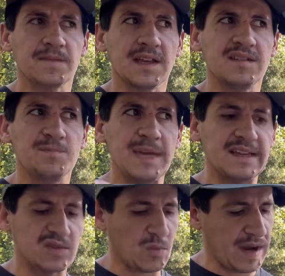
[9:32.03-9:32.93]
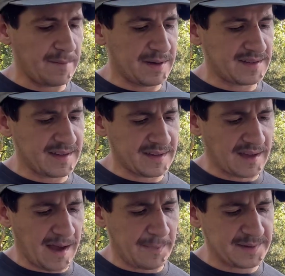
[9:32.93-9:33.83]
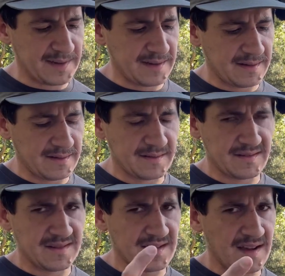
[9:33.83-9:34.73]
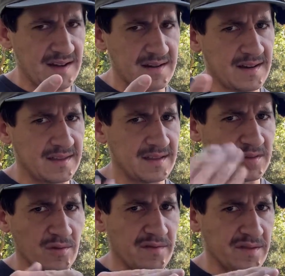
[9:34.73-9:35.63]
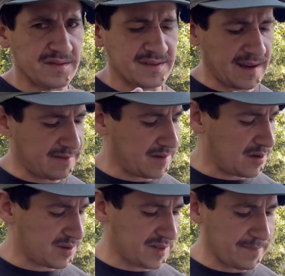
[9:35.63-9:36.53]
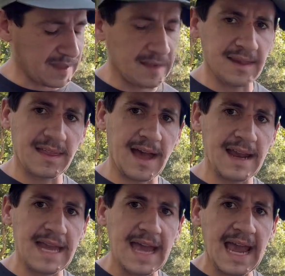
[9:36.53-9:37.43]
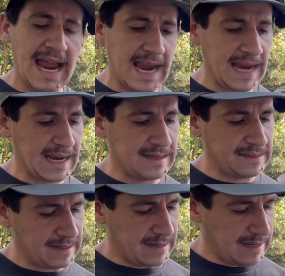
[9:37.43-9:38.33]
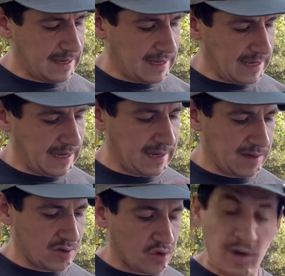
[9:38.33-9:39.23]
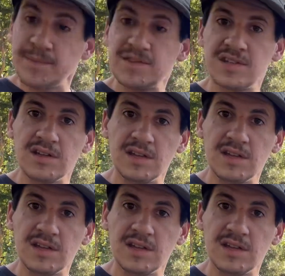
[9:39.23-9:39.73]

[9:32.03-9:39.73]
It's pig suede, but it's like the opposite side. I think the reverse side of it or something like that. And it grips